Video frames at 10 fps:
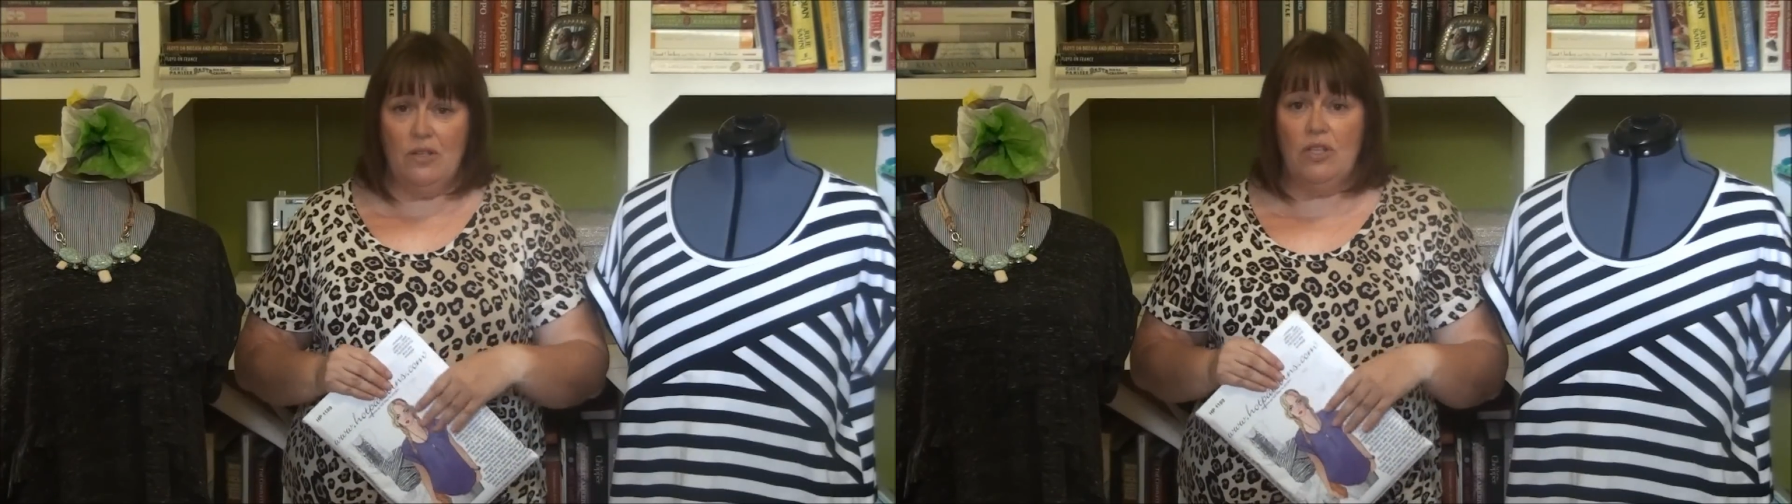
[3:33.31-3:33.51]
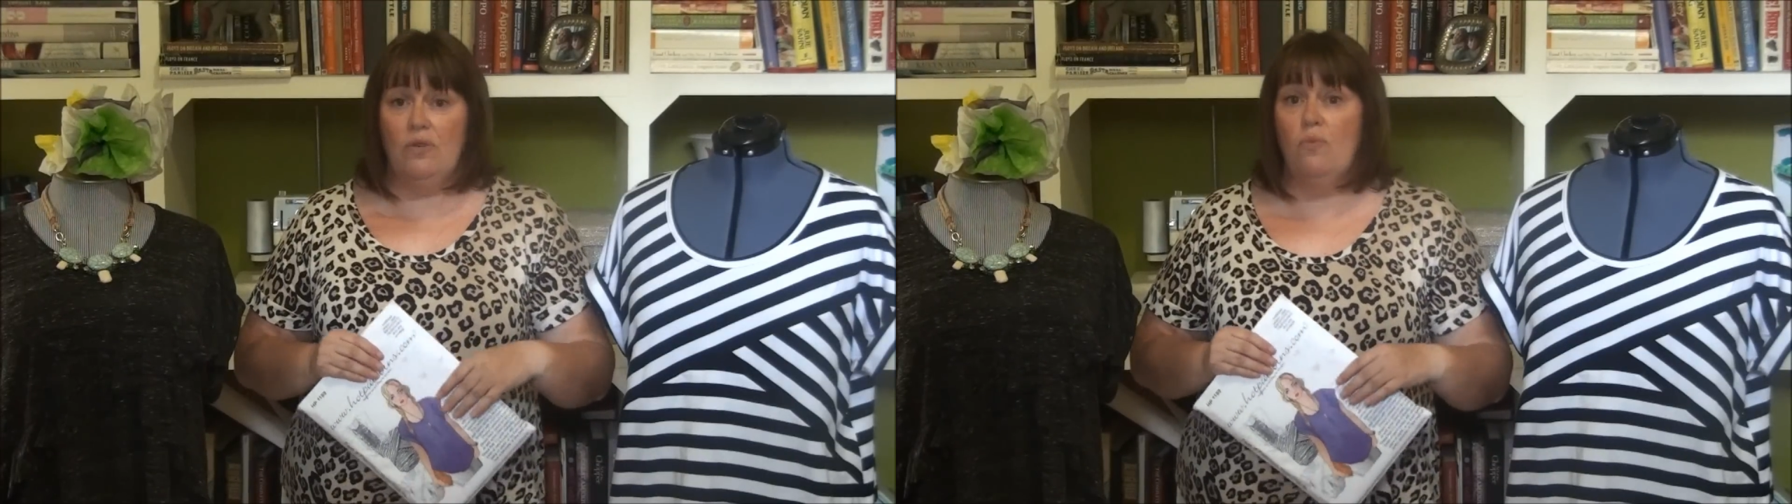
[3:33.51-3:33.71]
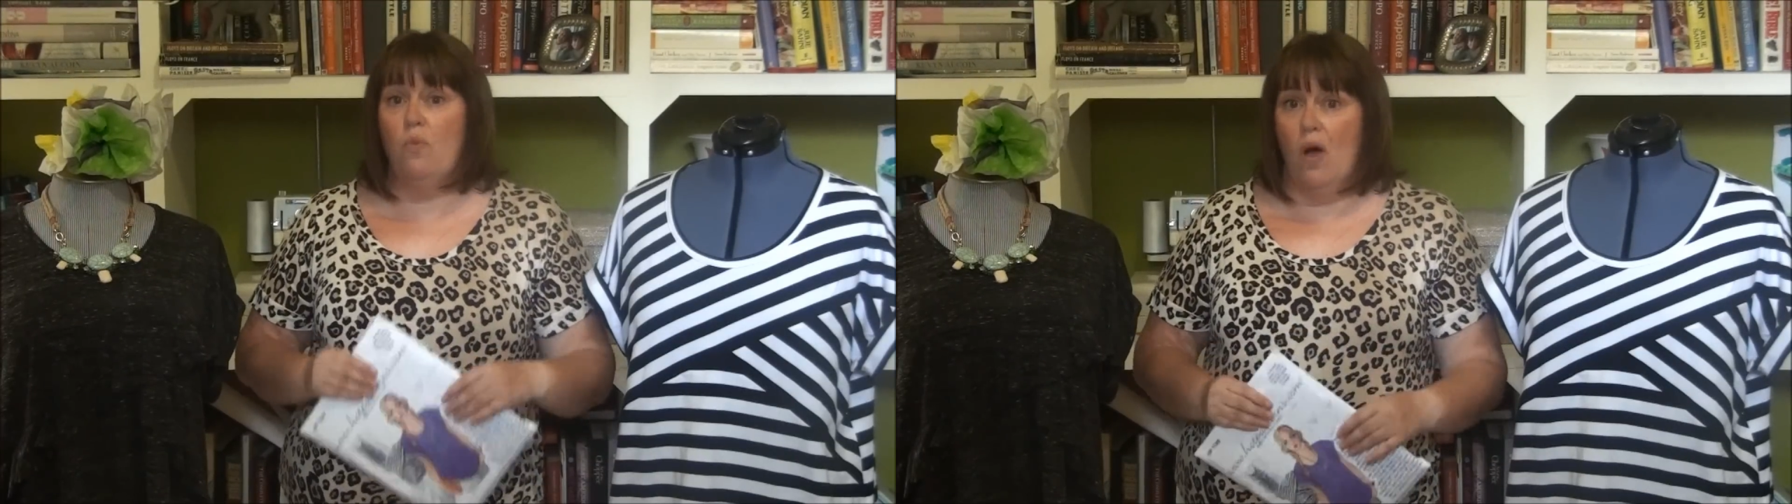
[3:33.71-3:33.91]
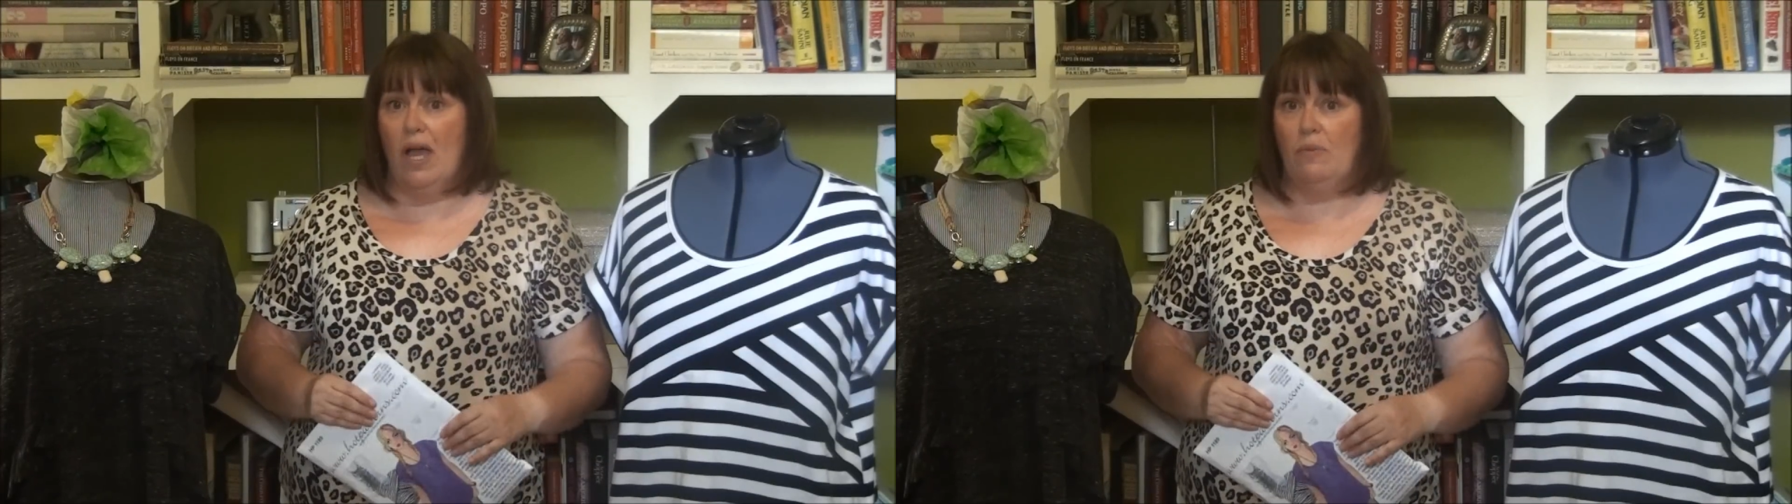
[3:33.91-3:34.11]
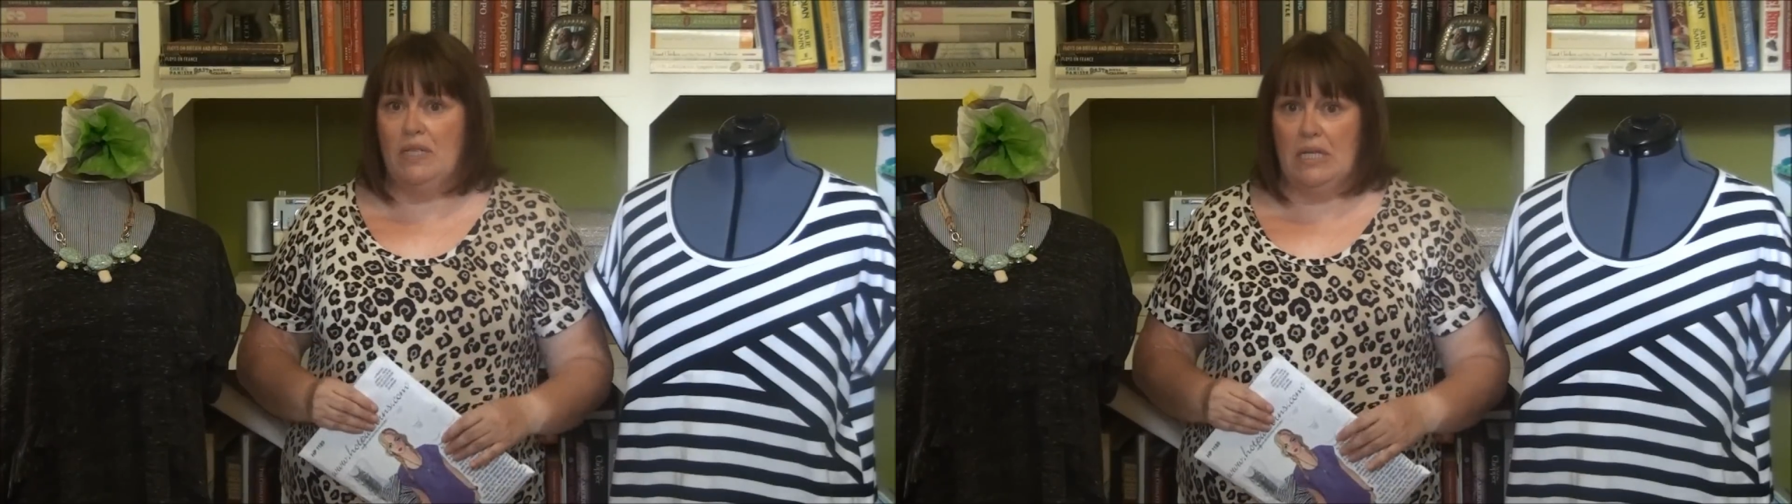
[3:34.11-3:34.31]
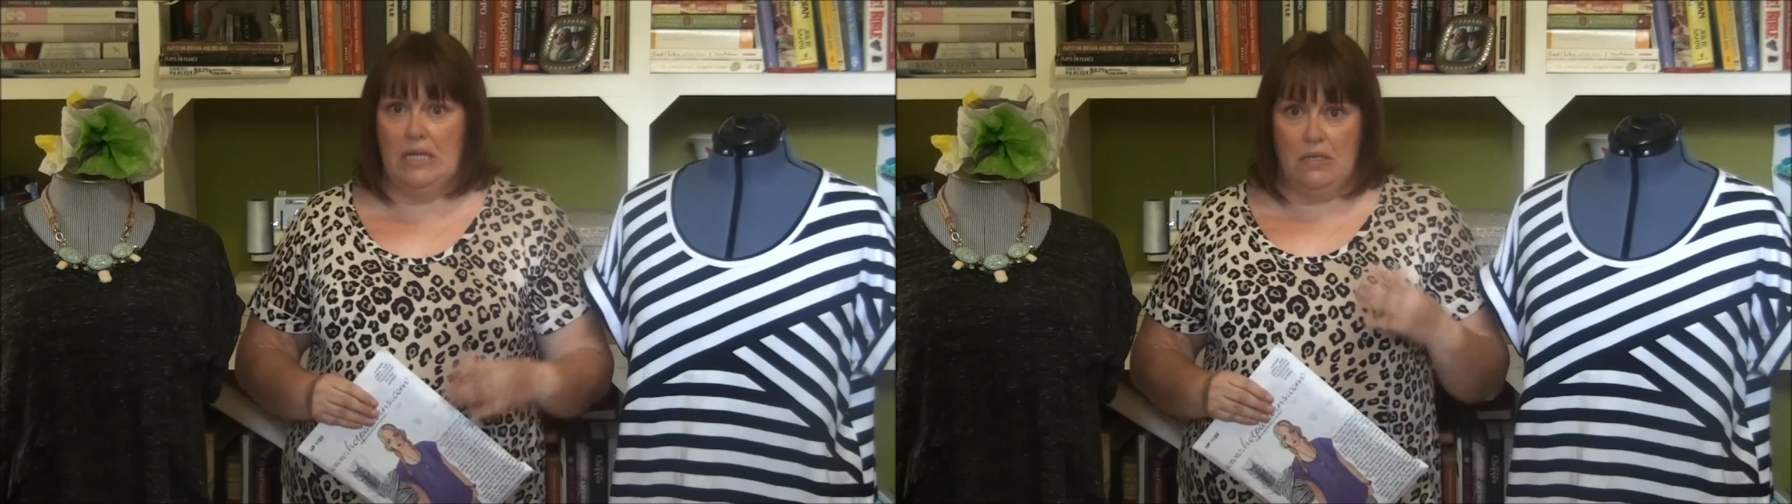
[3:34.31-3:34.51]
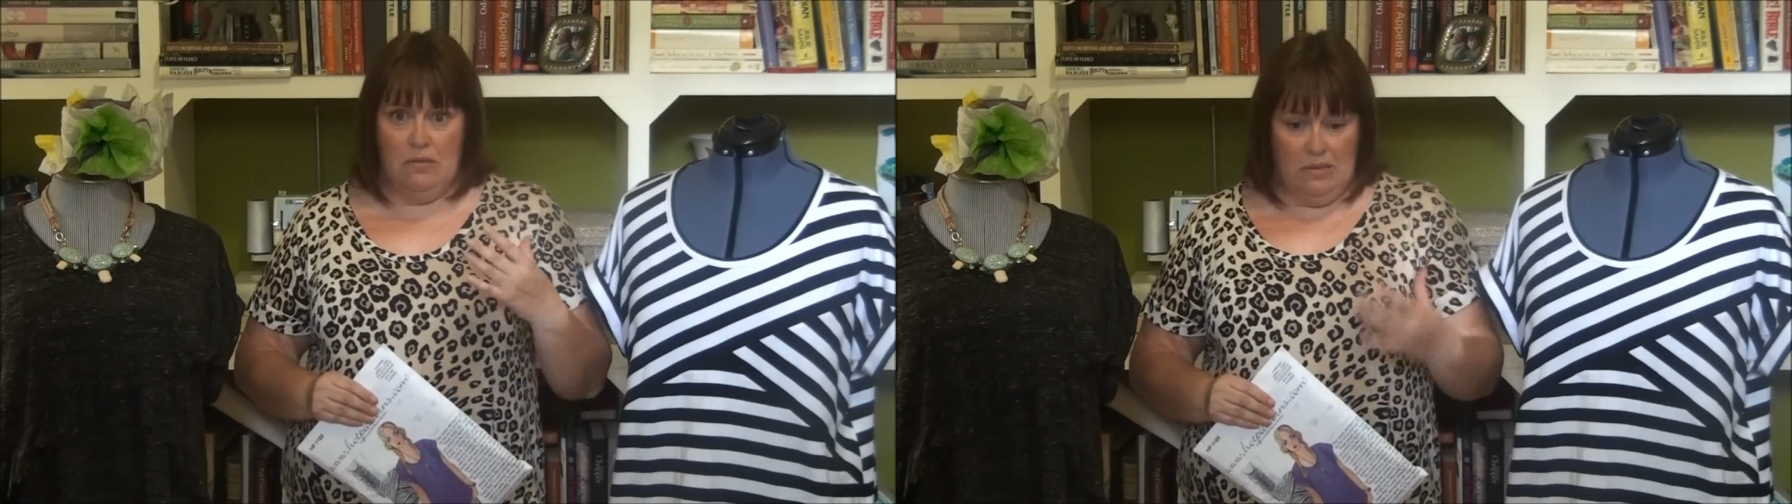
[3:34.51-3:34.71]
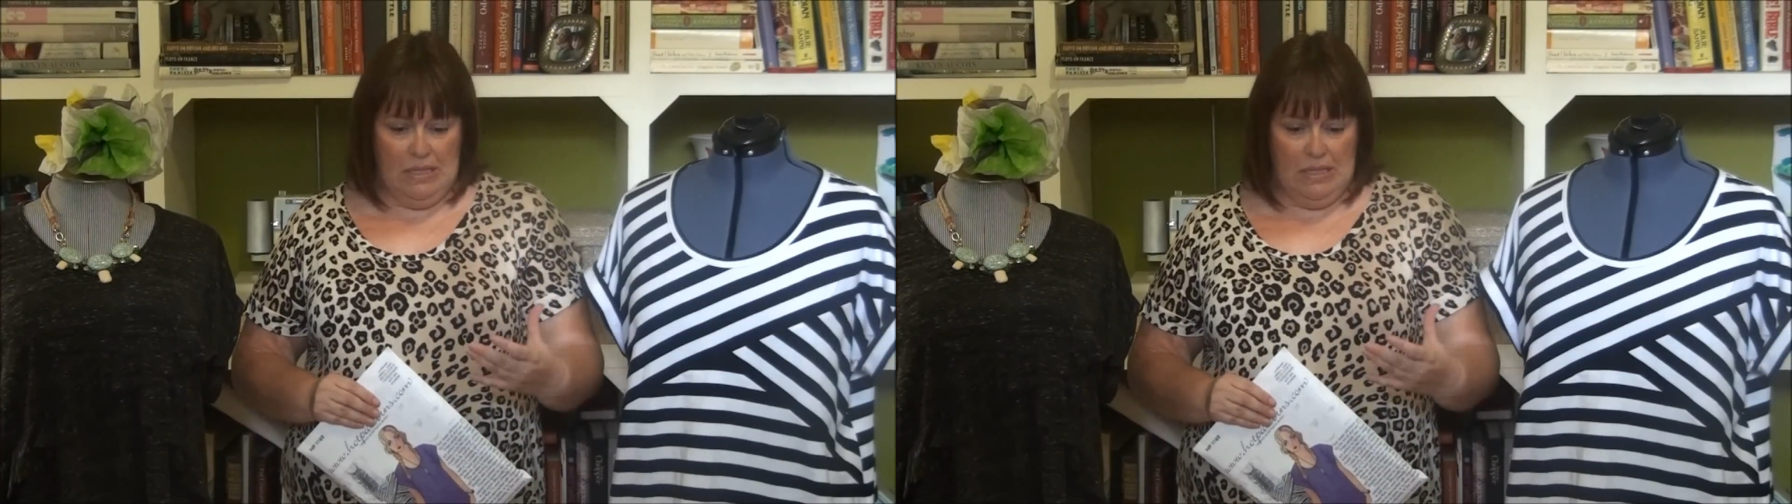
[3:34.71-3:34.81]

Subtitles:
to you why we did